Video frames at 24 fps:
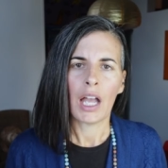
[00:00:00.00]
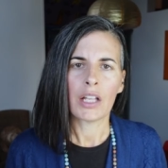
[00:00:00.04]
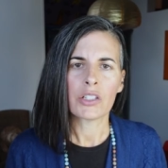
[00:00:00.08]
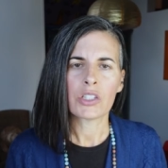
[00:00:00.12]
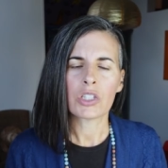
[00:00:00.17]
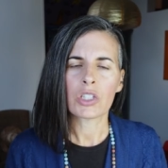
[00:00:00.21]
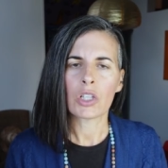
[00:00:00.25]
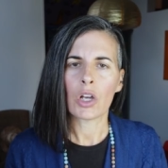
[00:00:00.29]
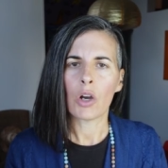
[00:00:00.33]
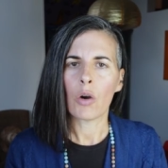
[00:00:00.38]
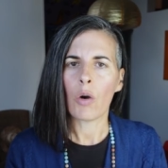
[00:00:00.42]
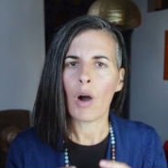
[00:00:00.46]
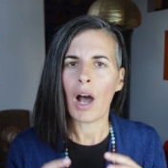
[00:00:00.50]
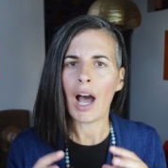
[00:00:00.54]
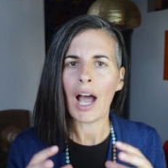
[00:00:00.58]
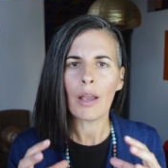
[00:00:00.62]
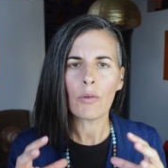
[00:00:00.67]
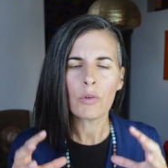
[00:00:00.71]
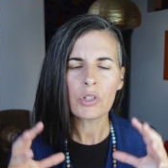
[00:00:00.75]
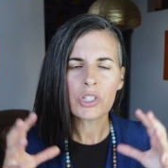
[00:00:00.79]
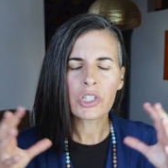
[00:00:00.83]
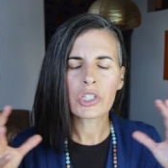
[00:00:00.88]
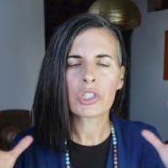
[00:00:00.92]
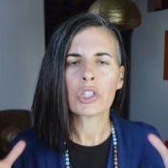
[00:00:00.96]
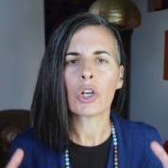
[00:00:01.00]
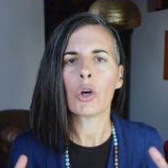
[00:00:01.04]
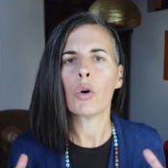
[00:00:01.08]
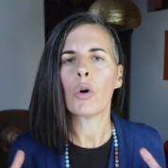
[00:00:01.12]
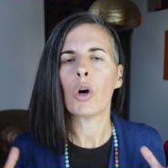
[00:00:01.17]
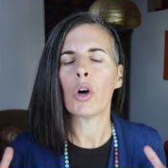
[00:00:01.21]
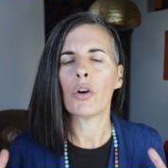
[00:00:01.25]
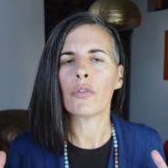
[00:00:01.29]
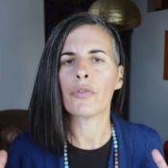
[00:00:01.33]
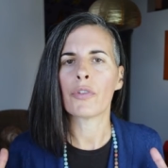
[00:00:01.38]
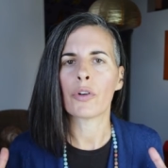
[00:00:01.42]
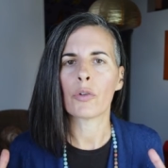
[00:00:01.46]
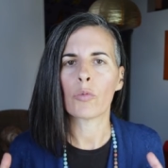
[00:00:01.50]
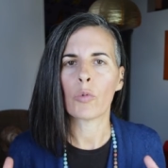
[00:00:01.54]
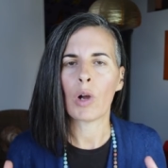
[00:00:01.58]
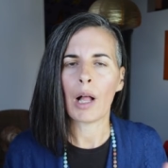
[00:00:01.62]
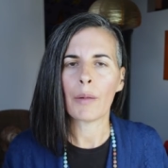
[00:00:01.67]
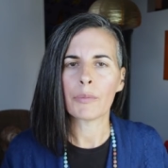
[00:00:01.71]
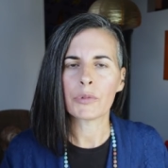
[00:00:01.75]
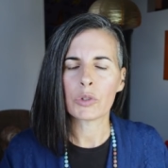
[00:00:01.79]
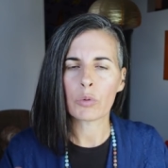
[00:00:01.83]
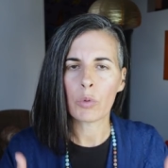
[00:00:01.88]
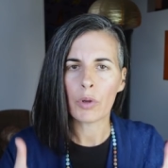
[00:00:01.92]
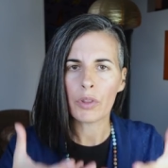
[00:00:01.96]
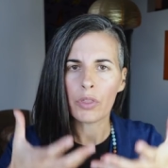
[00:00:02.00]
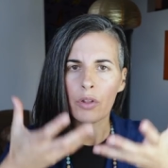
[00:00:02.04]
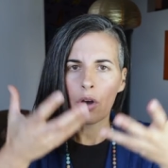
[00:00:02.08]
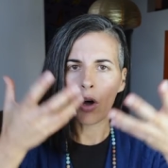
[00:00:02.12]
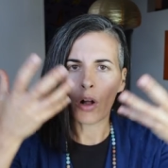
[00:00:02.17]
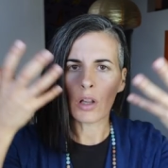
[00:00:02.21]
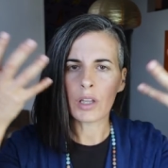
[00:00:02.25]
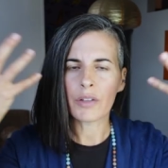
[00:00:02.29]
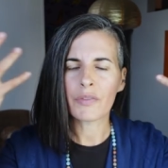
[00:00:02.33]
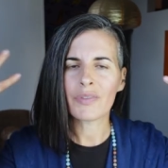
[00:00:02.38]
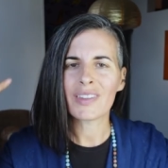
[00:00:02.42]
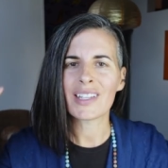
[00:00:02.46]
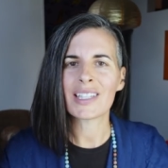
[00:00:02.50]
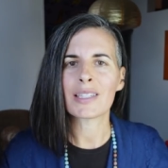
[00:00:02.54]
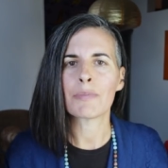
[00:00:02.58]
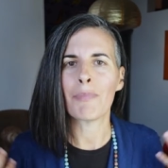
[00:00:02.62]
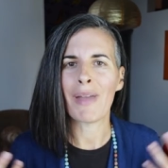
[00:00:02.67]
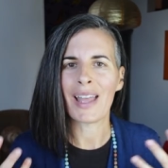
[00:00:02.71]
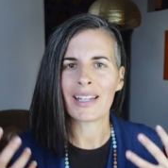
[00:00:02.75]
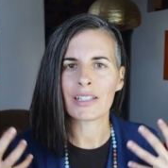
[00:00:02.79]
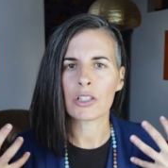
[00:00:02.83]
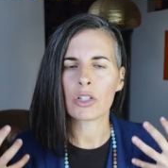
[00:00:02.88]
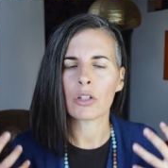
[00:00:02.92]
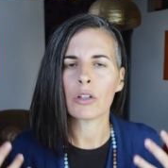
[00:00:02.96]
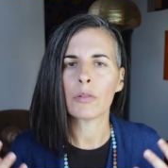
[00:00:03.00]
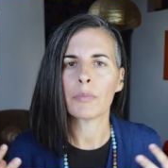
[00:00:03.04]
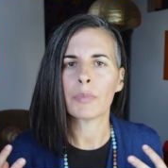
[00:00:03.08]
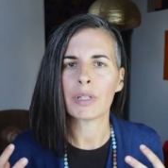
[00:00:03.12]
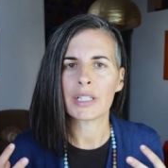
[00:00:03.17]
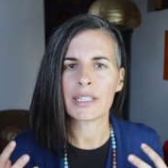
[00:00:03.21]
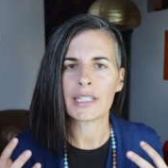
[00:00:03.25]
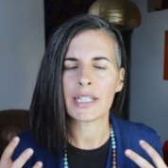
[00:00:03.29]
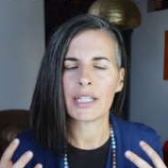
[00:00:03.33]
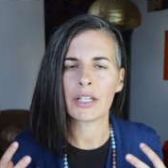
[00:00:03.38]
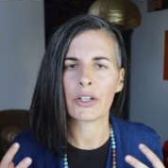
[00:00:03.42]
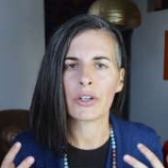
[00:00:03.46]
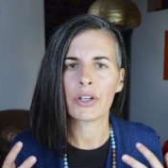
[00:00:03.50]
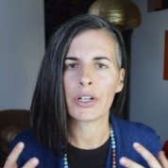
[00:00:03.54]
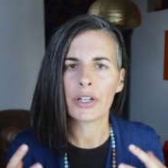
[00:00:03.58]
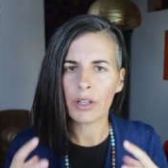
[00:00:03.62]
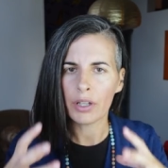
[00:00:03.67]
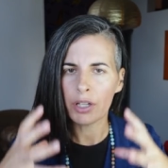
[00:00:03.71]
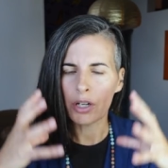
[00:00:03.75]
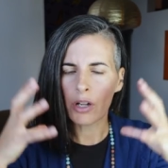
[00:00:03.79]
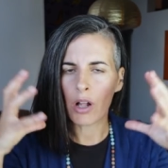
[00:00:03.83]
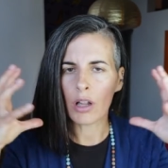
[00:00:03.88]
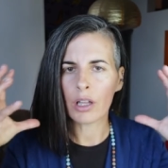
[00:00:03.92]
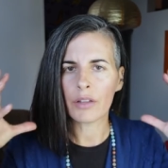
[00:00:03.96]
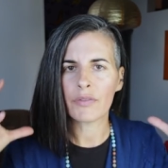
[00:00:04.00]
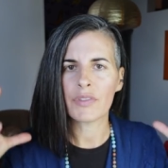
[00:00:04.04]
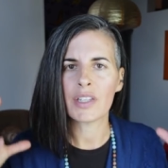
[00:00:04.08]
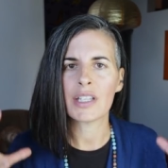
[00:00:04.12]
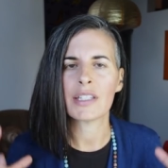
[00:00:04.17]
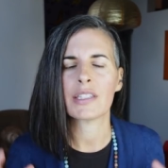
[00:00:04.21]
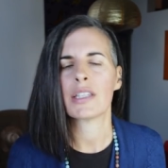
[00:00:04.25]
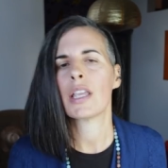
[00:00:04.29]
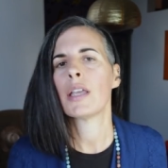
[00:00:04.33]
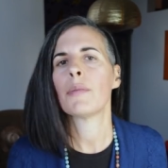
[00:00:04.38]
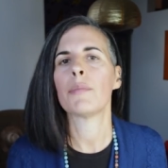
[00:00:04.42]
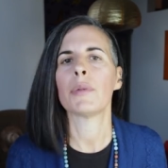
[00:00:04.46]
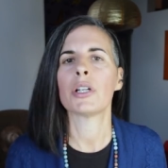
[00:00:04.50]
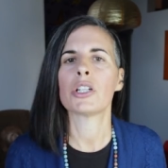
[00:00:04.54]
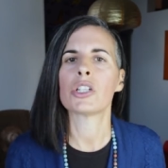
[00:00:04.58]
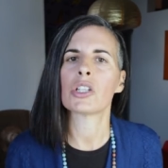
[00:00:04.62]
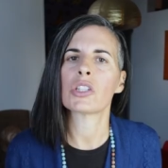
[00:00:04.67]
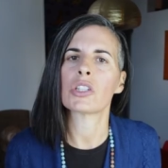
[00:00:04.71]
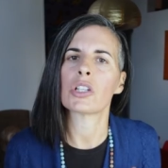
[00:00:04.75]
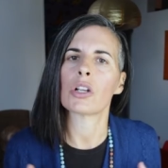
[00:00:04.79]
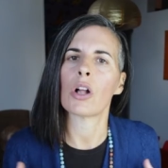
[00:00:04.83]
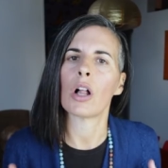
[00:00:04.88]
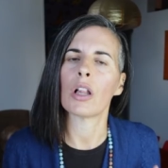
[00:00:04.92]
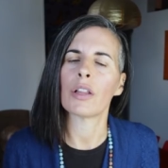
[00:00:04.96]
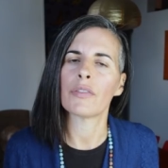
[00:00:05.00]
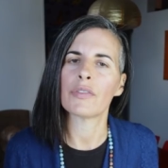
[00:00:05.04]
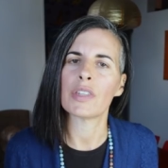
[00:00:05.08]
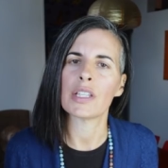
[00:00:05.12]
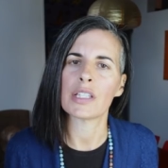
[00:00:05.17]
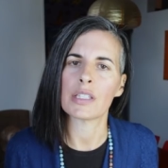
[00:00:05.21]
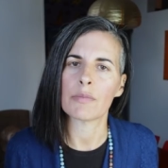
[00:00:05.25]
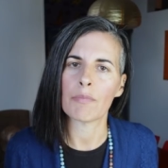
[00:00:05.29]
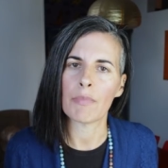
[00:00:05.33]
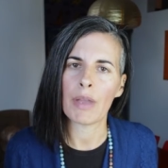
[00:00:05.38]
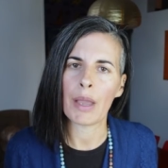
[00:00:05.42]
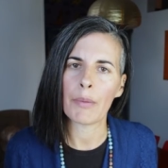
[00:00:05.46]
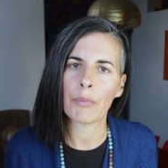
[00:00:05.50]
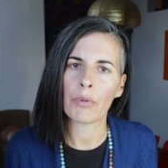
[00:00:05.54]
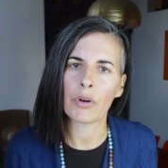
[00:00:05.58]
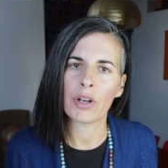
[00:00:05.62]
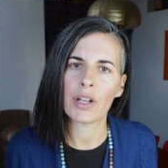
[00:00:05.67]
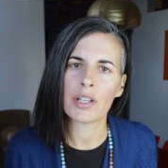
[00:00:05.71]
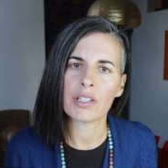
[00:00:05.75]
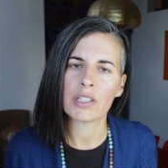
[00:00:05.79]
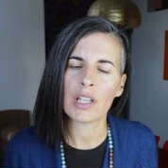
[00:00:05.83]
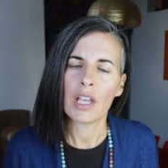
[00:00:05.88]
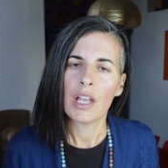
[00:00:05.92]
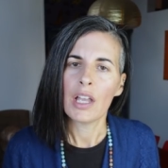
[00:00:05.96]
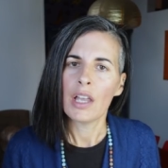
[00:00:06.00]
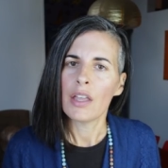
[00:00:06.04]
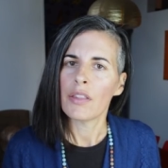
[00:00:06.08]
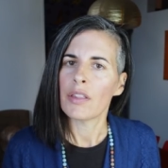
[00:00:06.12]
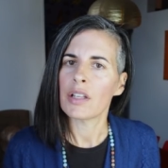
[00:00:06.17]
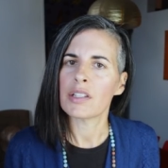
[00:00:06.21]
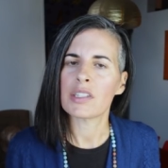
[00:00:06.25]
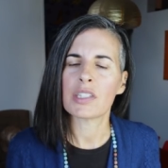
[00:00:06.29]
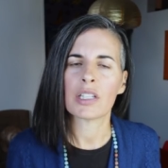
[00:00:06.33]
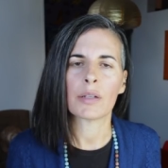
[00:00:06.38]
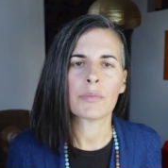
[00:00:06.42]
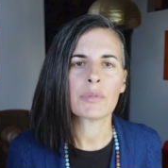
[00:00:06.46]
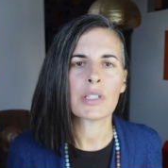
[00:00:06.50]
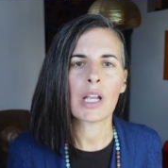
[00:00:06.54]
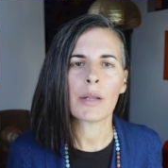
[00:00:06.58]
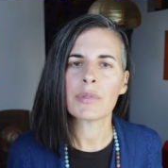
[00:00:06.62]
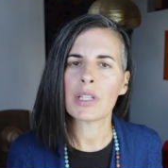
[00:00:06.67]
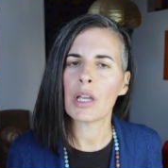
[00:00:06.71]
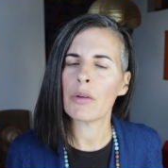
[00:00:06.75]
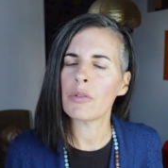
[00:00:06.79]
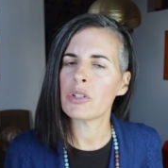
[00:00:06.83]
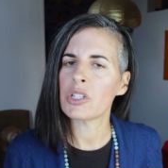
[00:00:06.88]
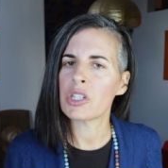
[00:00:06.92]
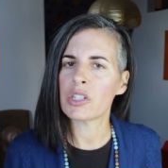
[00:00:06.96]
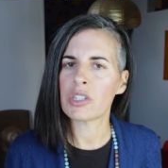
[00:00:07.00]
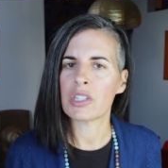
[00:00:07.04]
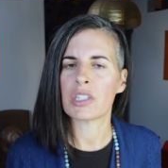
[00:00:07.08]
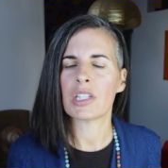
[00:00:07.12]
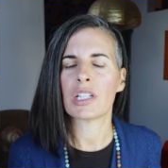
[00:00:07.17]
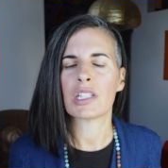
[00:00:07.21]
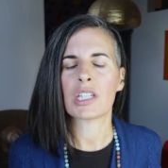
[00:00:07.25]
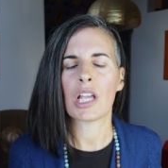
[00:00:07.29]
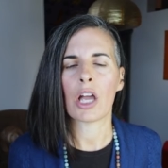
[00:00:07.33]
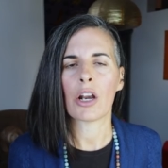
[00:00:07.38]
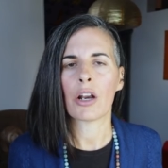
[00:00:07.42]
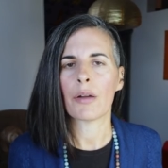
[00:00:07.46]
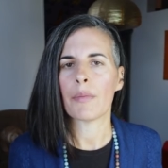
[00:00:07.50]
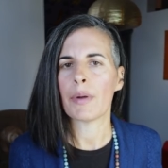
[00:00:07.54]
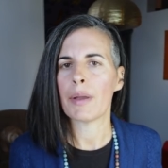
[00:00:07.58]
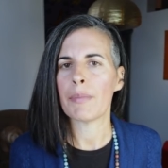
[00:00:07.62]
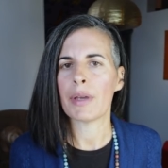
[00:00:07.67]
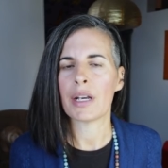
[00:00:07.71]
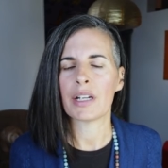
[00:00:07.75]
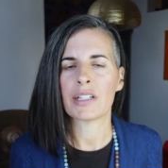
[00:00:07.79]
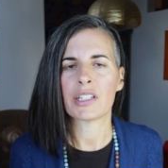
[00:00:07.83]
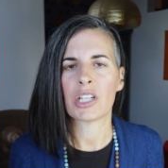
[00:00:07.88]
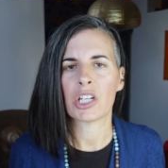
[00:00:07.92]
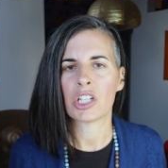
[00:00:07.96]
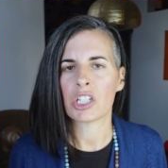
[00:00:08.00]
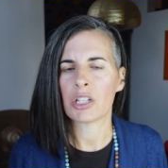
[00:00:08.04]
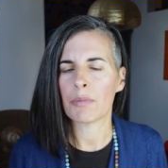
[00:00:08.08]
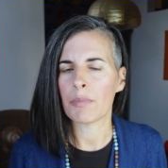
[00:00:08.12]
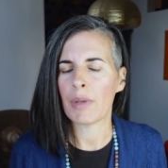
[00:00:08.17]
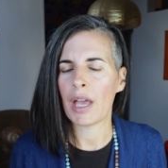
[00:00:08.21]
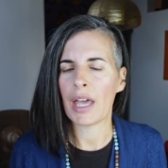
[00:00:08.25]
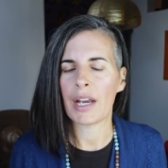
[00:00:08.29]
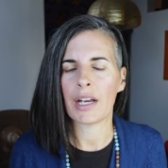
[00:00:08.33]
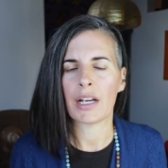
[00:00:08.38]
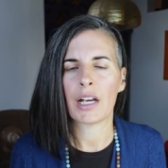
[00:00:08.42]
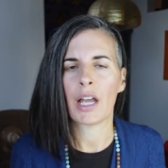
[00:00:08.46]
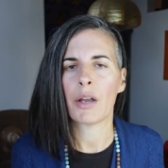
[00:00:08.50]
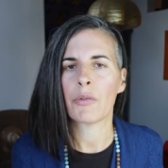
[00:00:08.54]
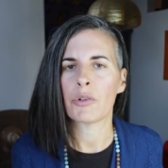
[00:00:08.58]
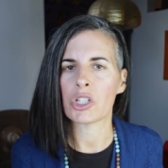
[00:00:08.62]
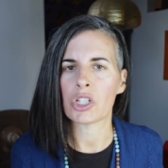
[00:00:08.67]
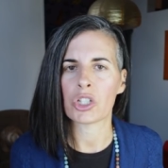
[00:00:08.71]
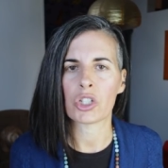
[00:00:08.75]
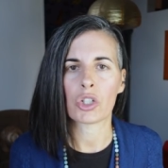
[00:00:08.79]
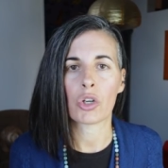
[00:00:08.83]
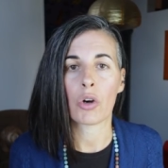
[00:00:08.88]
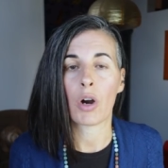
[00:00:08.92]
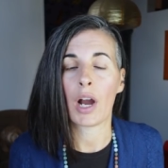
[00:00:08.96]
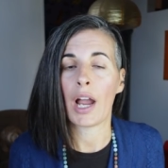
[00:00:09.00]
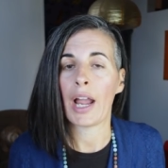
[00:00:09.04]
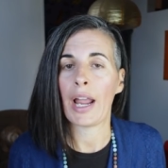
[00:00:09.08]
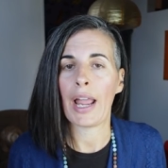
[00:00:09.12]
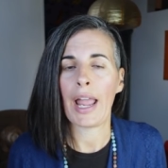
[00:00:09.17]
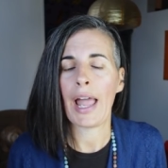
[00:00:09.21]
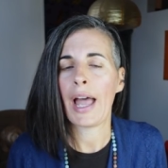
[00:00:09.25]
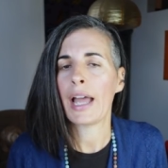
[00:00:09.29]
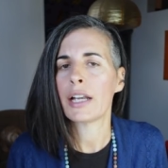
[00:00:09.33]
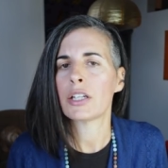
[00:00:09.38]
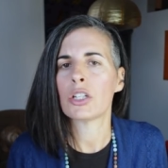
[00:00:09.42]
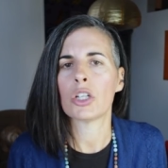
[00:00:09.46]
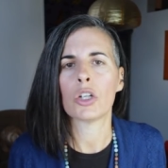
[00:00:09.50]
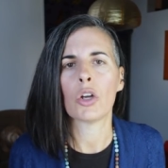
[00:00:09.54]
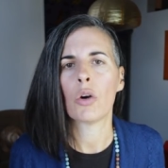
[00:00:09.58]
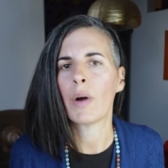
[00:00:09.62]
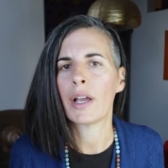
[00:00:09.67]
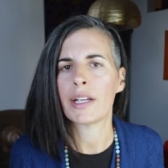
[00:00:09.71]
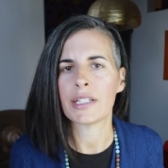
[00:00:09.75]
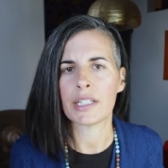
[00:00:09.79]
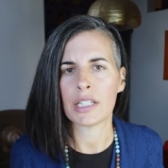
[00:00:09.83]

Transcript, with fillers: And so I was so overwhelmed with all of this mental material and all of these images and all of these memories that sometimes I would just sit down on my meditation mat and and I would just cry. I had no